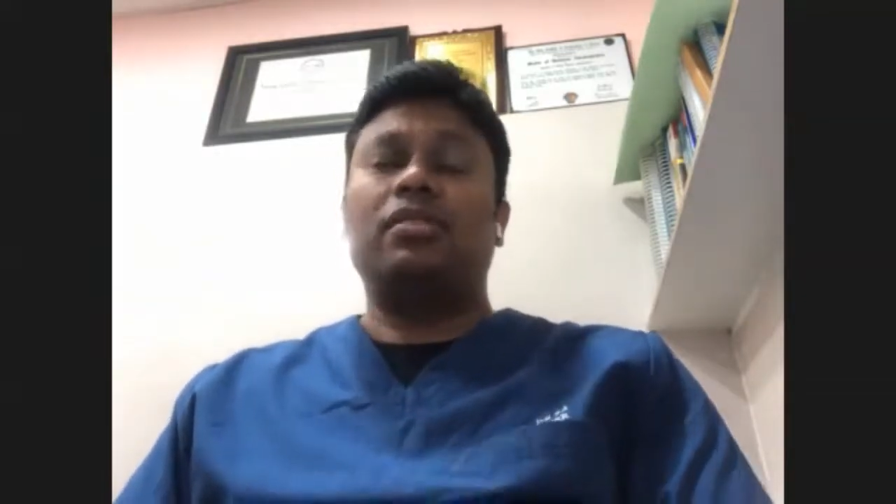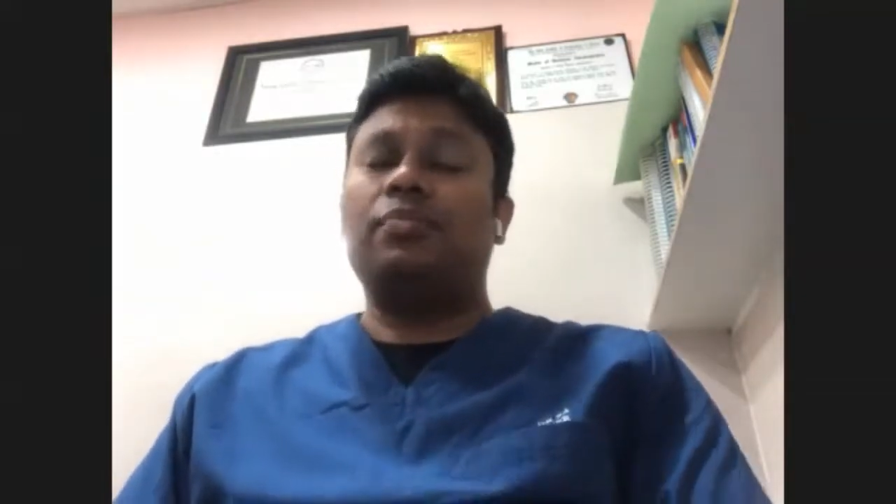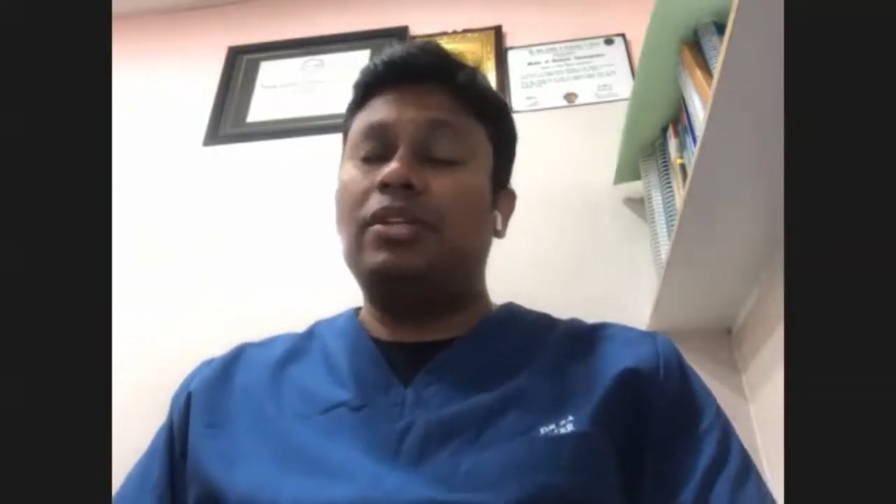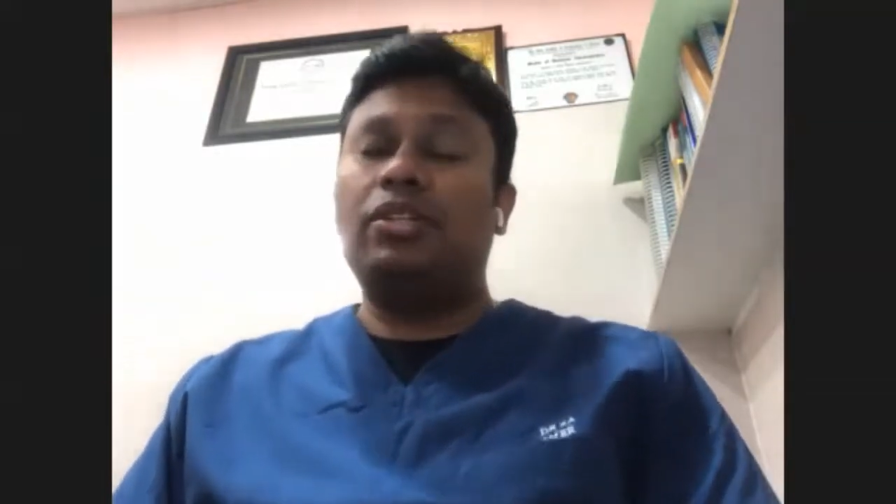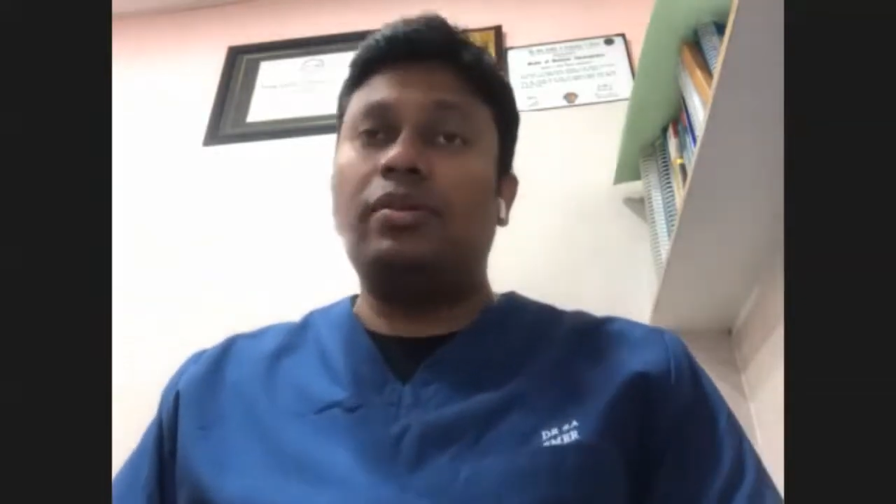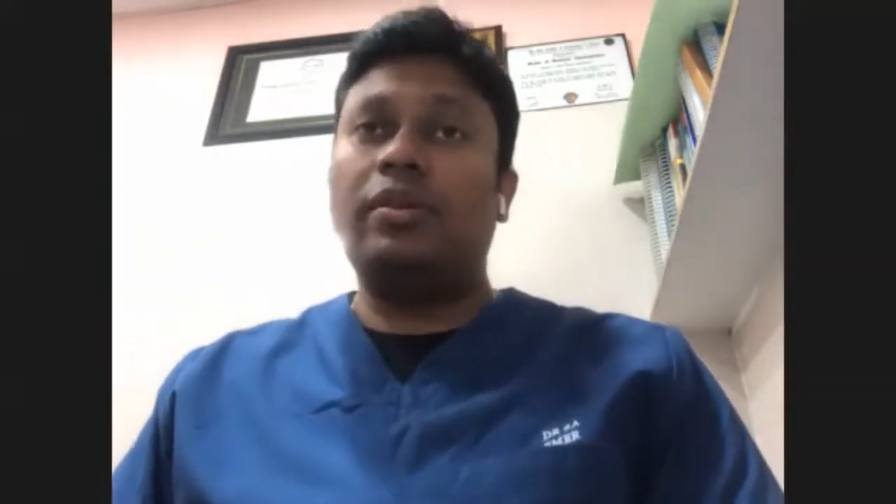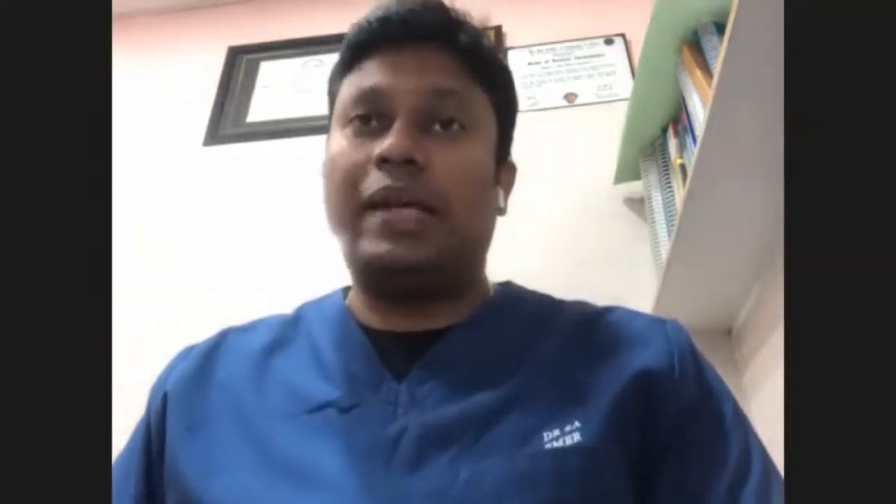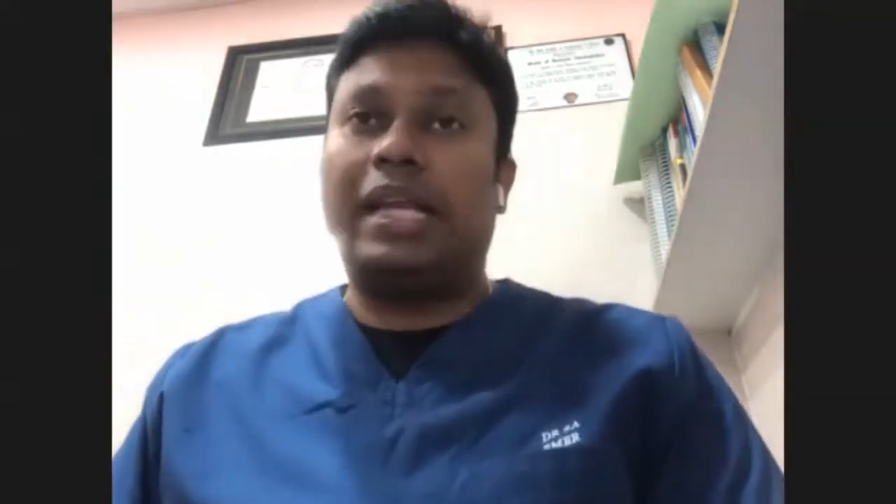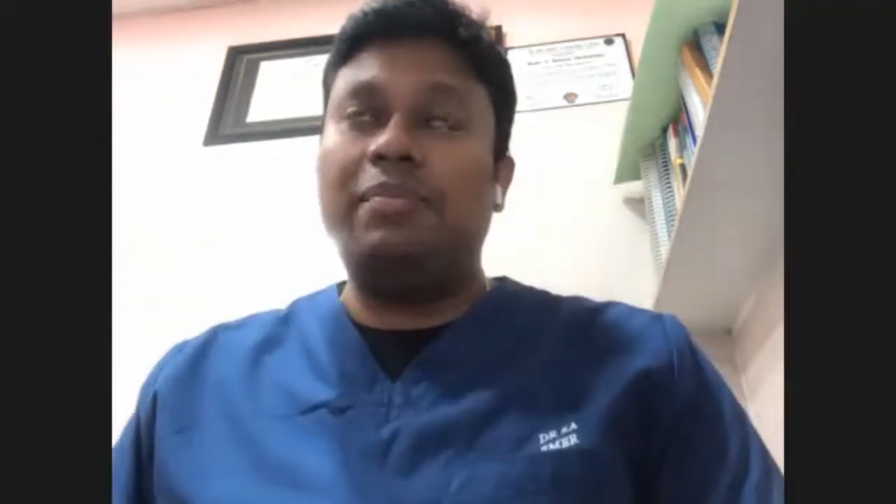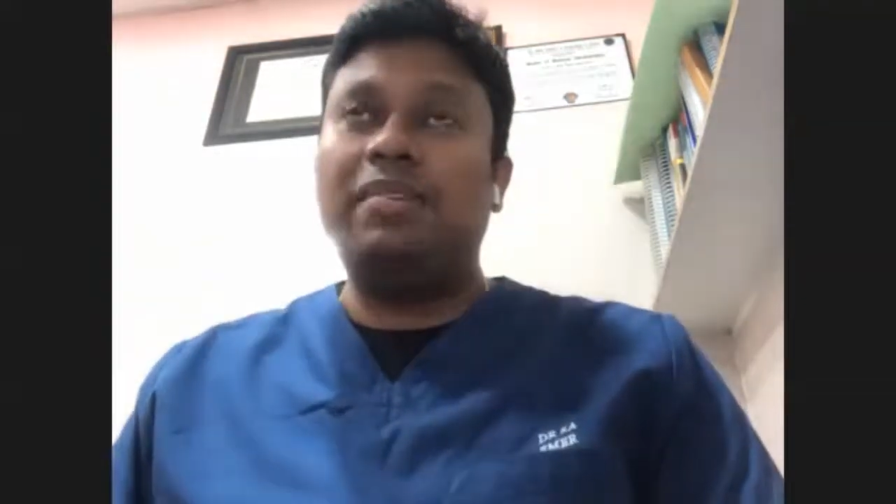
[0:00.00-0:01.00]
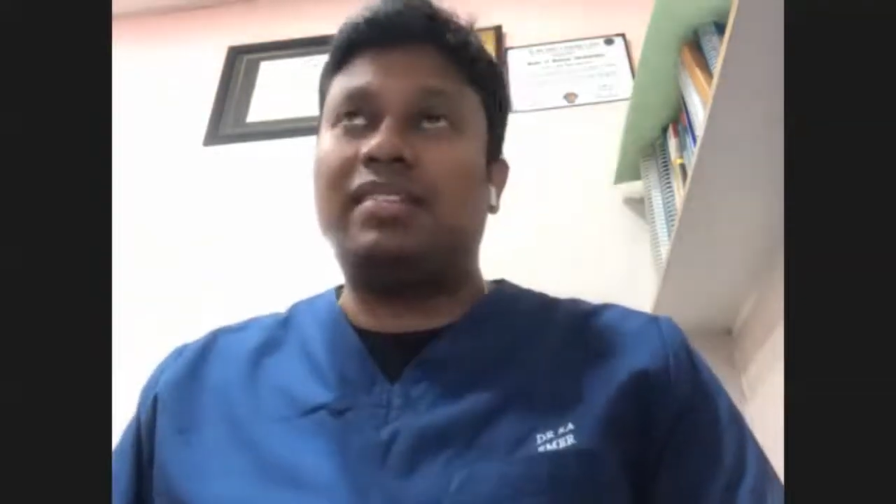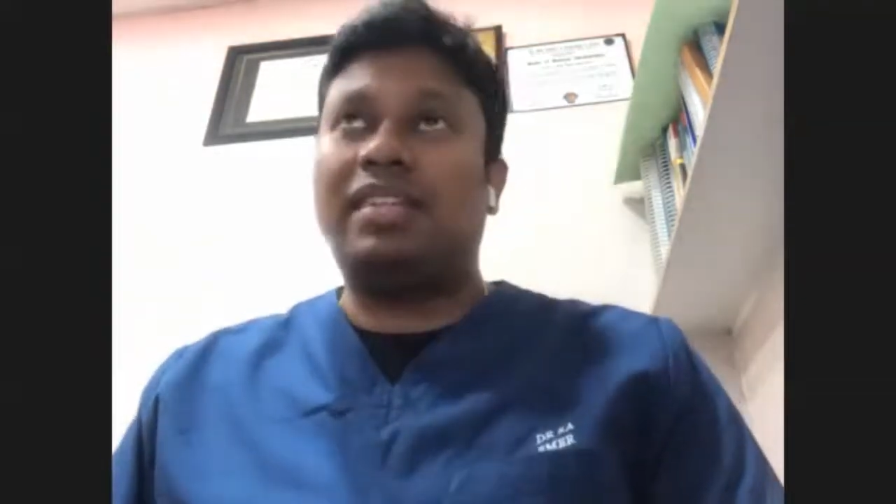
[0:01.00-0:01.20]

just make sure your team is